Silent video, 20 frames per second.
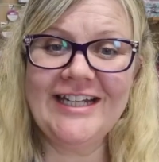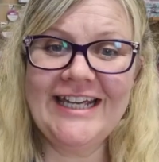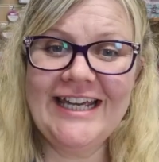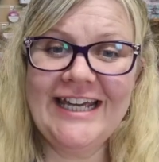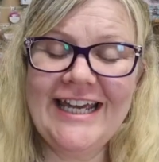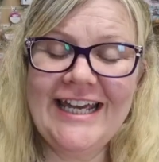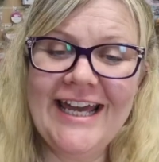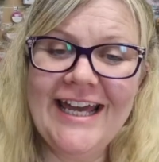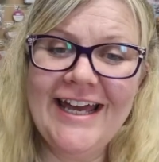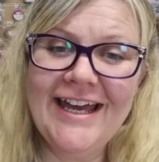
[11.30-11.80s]

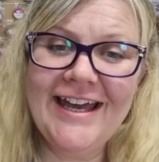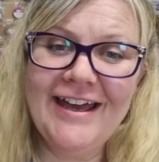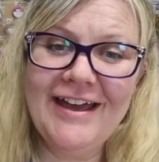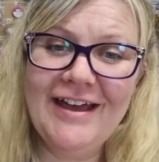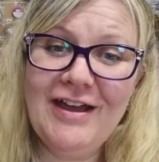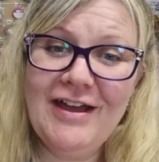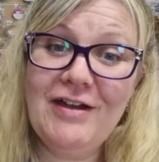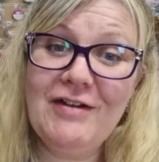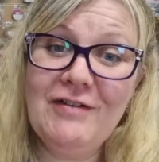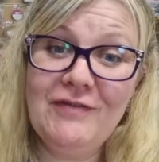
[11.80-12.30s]
here
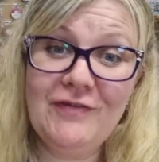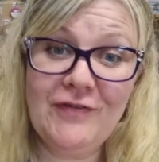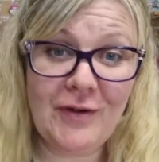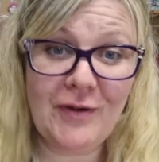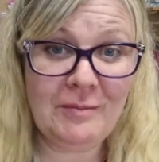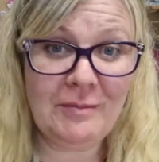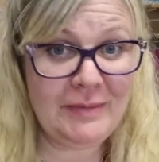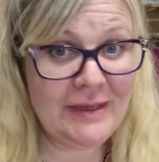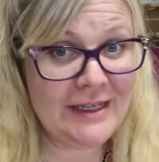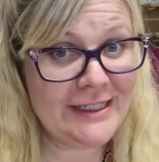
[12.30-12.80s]

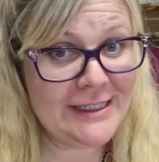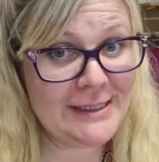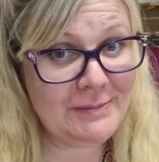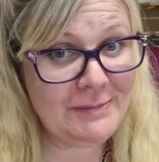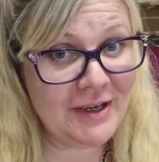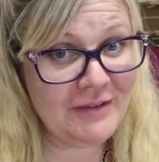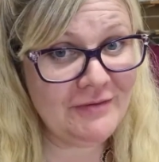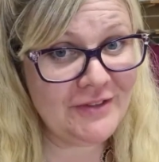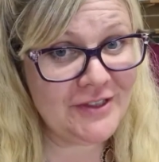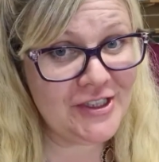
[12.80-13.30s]
from Beads
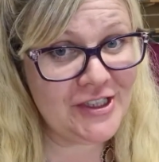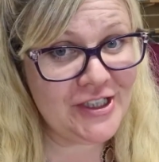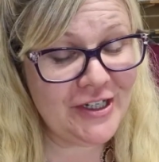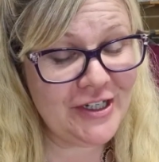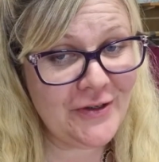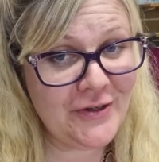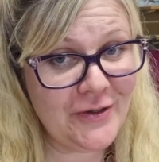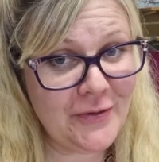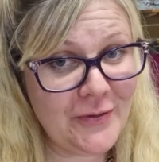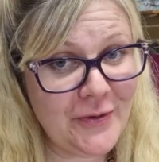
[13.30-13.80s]
by
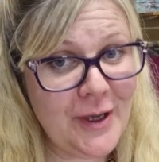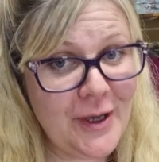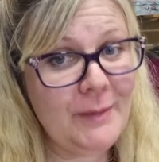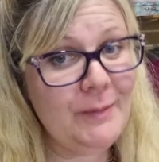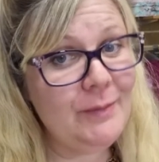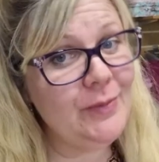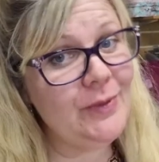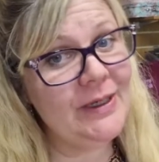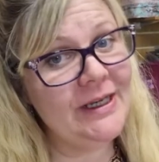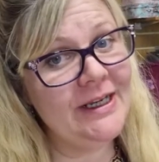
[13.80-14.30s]
Verchiel,
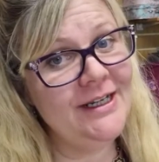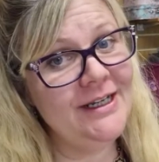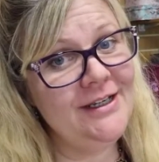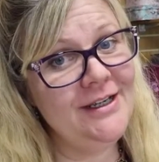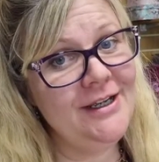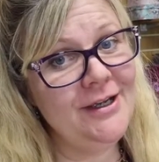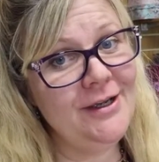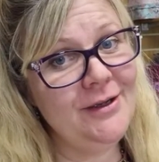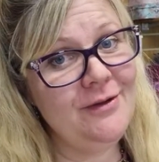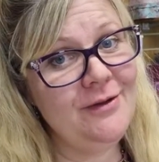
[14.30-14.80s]
bringing
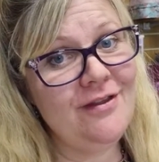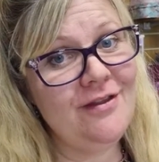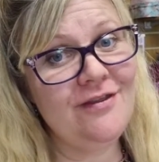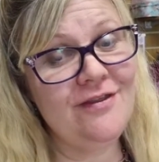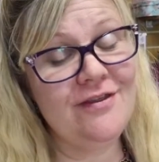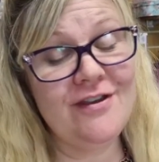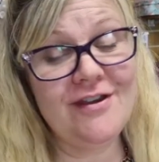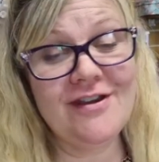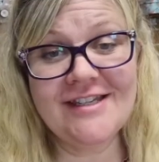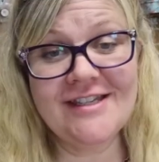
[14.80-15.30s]
you
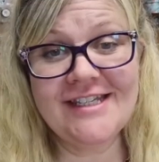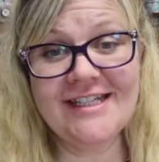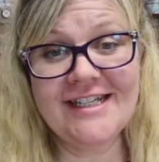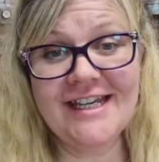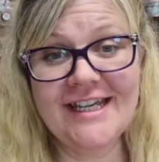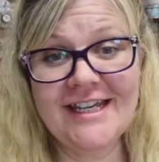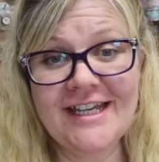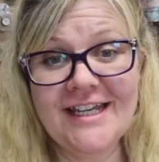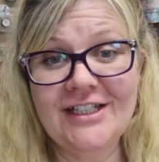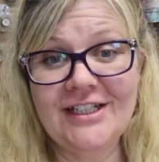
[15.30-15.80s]

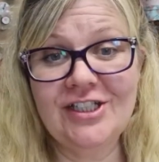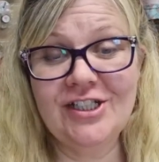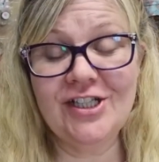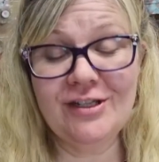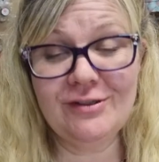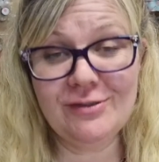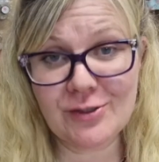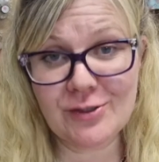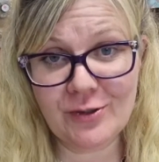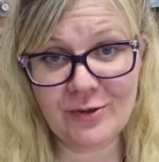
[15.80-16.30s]
Thursday
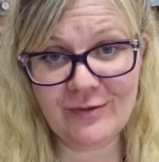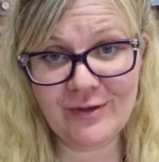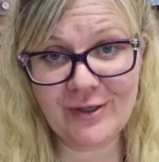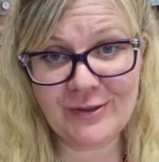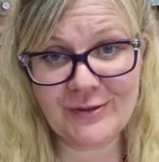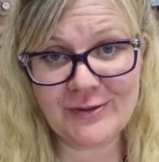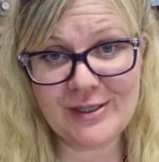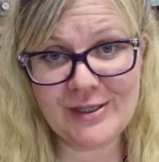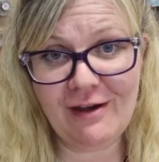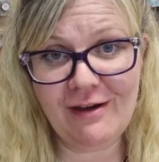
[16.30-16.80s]

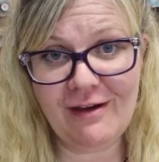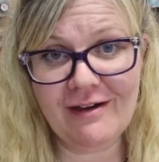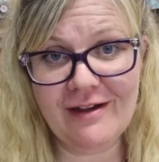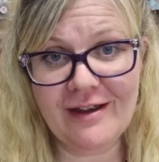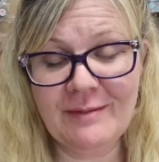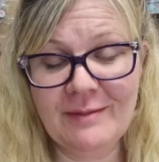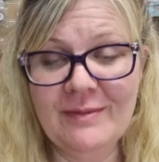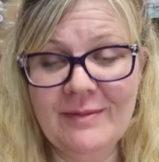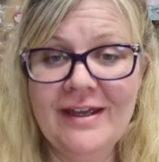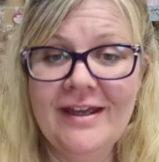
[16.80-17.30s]
tutorial
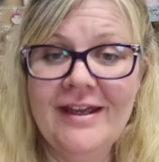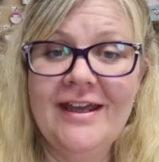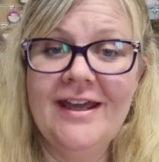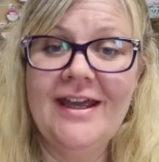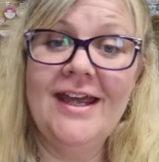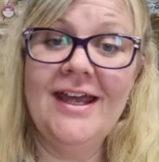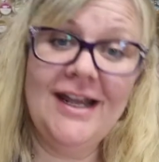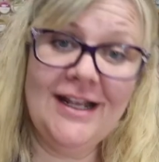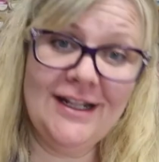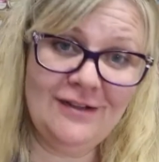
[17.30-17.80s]
time
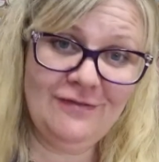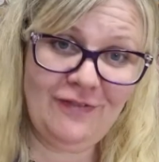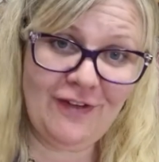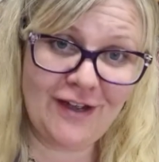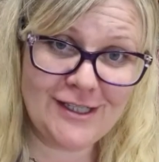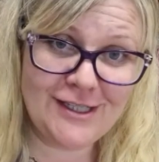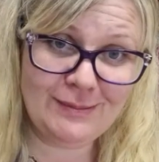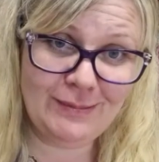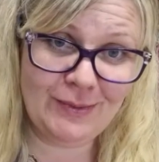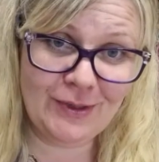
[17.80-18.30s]
in the
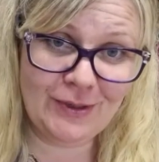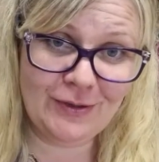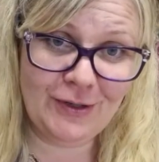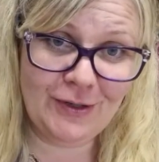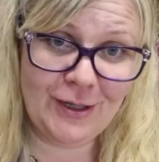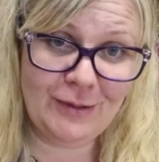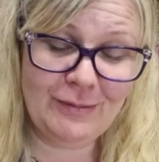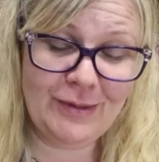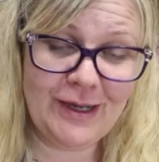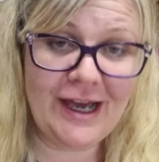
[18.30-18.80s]
Facebook
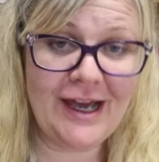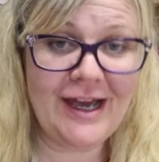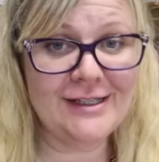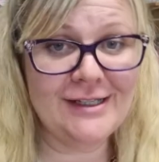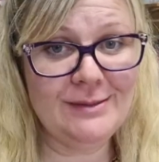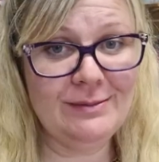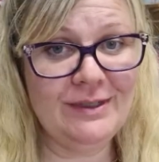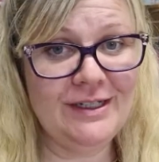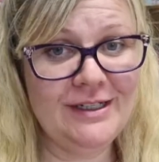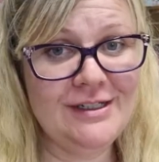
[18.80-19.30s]
group
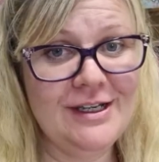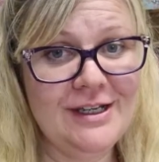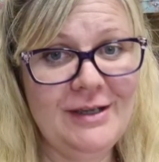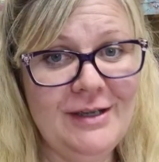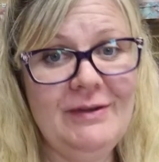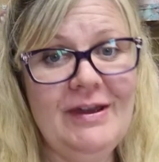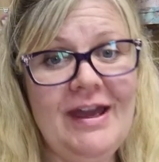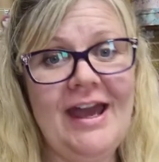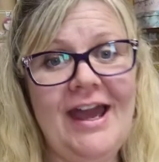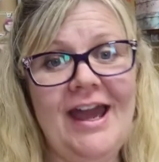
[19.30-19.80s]
as we
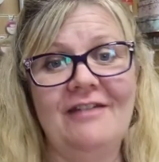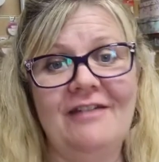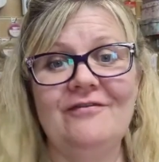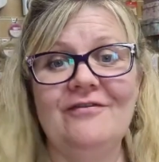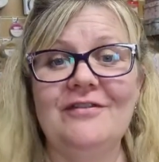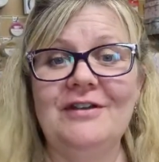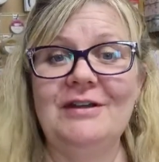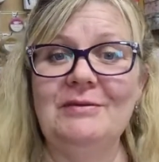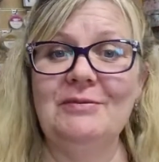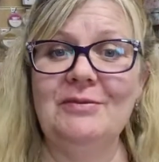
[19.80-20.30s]
do
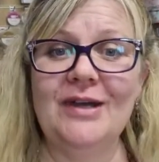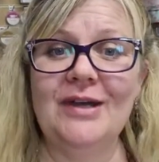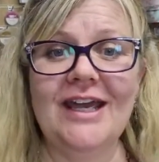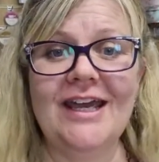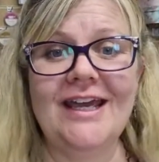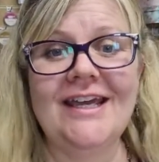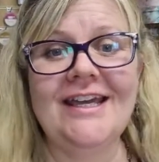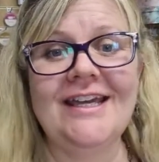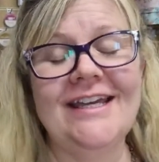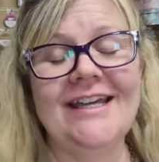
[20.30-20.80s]
every
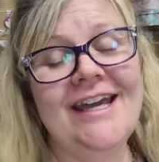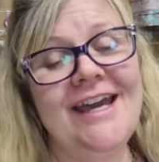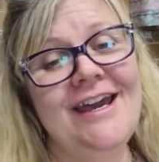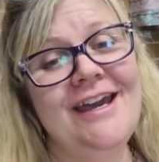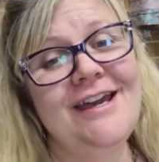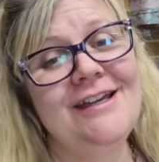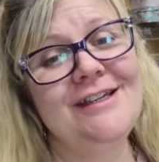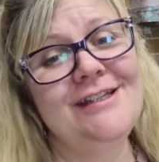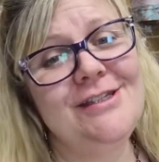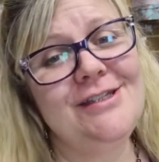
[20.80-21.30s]
week.
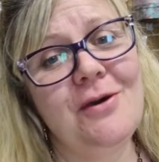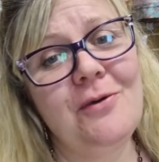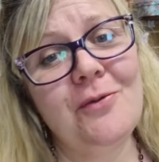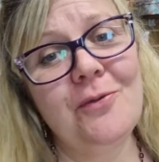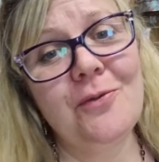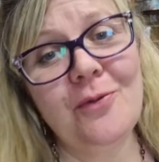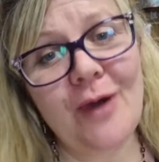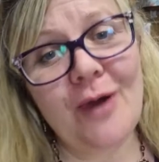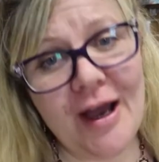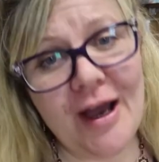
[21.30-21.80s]
So
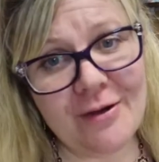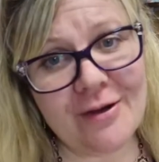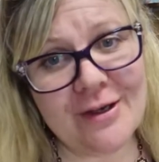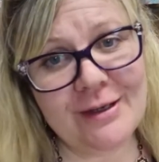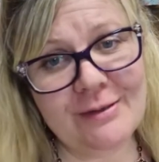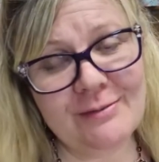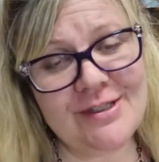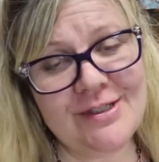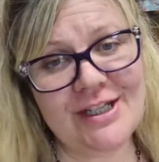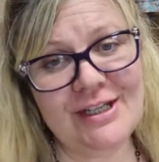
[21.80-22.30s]

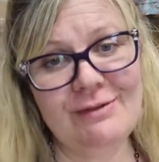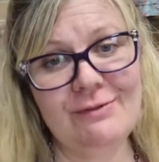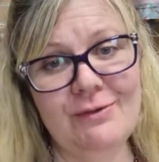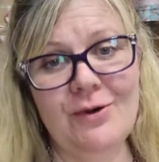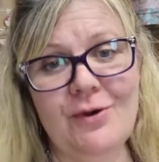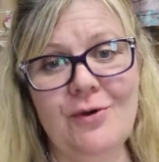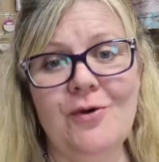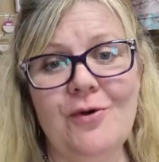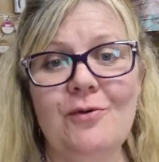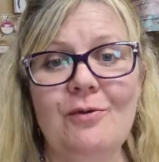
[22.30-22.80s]
welcome to you
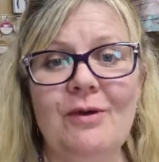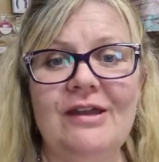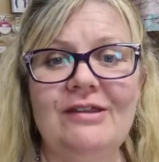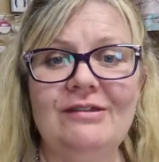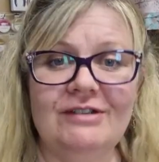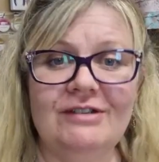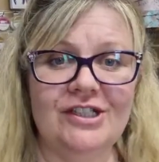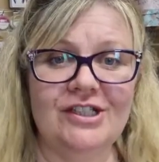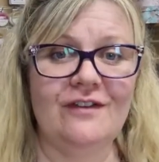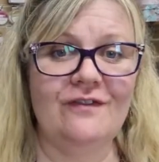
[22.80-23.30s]
all, whether
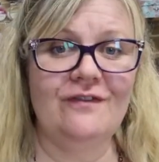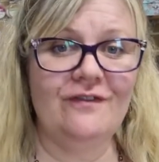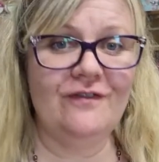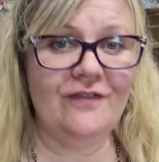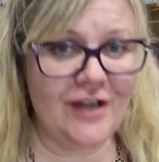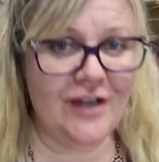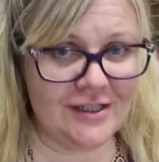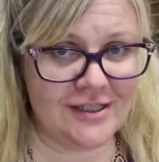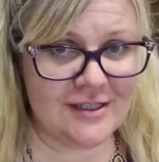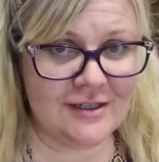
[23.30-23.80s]
it's your
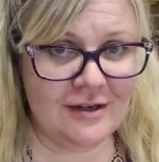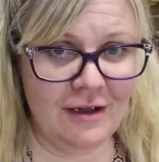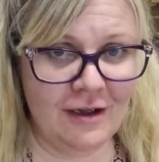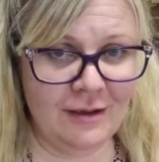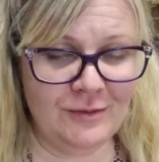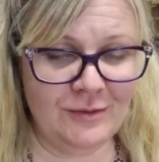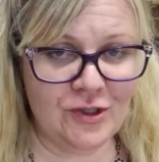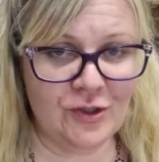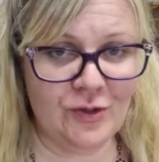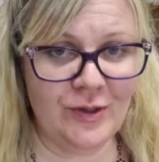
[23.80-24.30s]
first
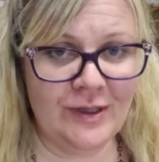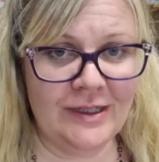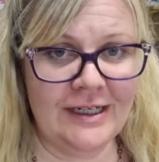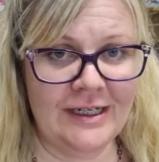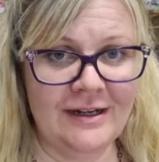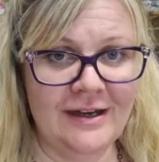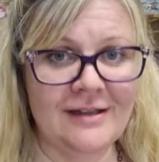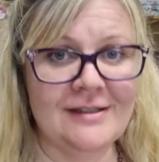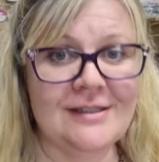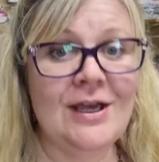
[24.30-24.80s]
time joining
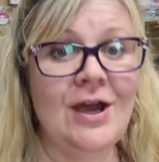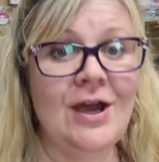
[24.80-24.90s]
us